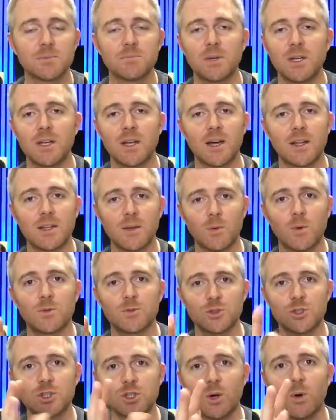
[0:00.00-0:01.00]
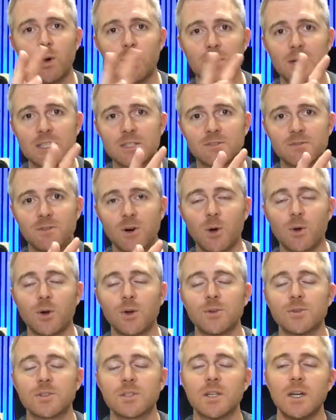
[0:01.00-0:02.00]
but not, they won't show up as
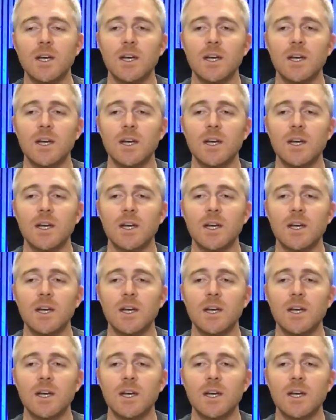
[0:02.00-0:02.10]
photos.